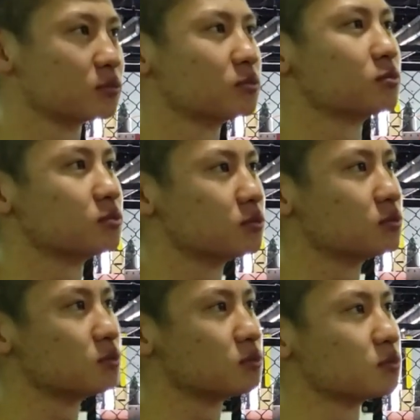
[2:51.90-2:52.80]

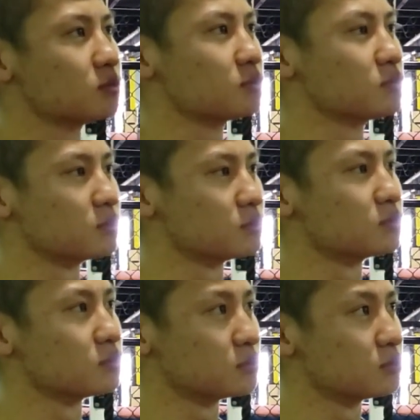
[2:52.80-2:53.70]

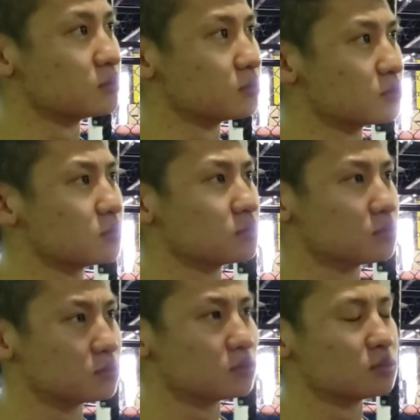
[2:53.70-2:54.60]

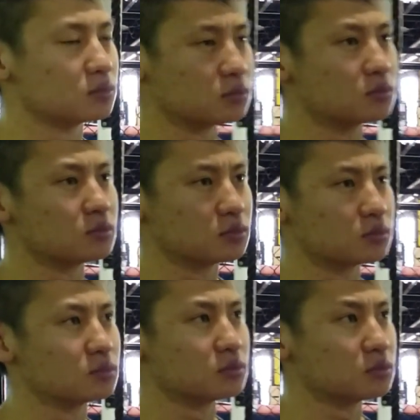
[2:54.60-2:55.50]

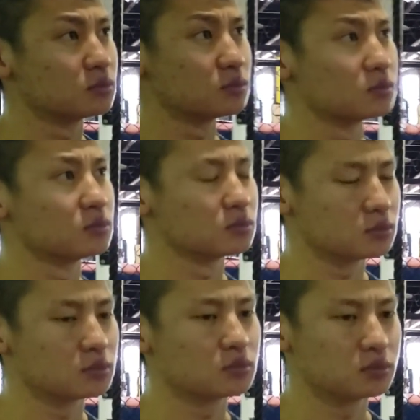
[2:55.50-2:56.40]

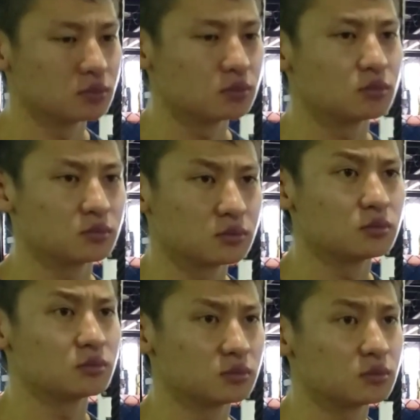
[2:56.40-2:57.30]

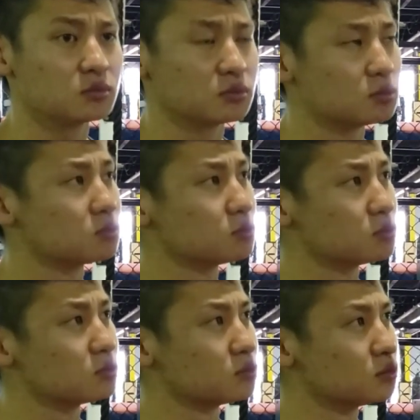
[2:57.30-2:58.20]

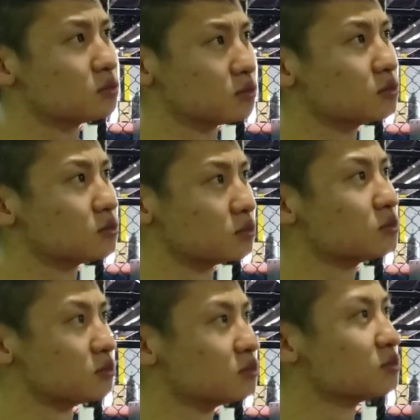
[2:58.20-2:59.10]

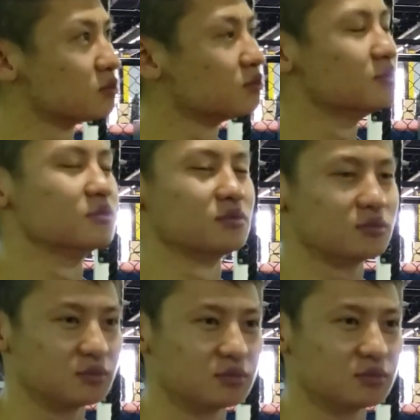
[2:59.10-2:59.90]
This person isn't speaking.